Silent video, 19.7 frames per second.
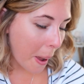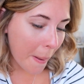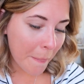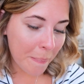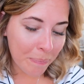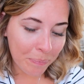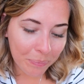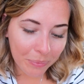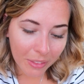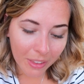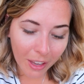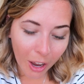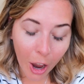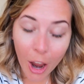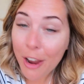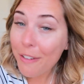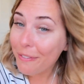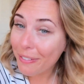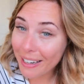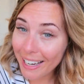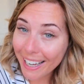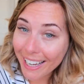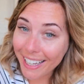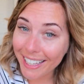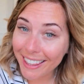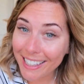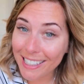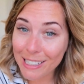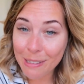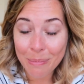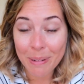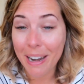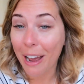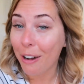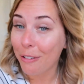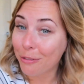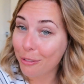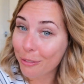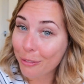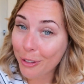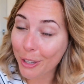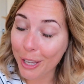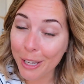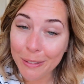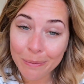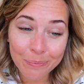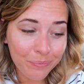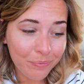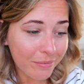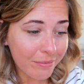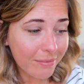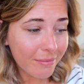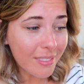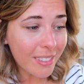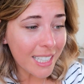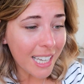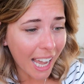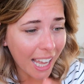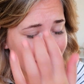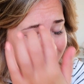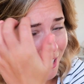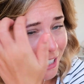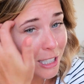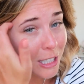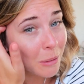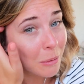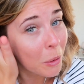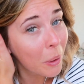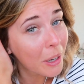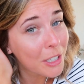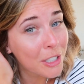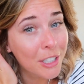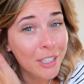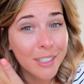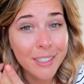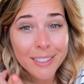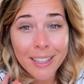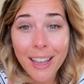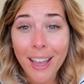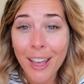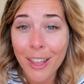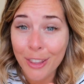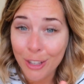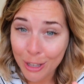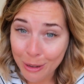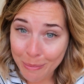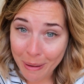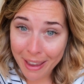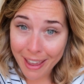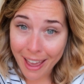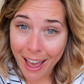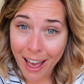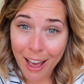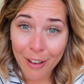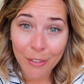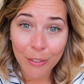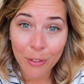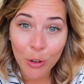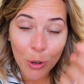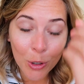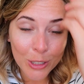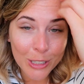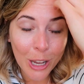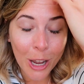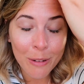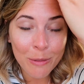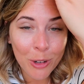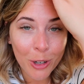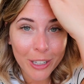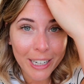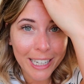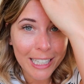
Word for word: um, hopefully this has been helpful for you answered some questions that you may have. Of course, I'm not an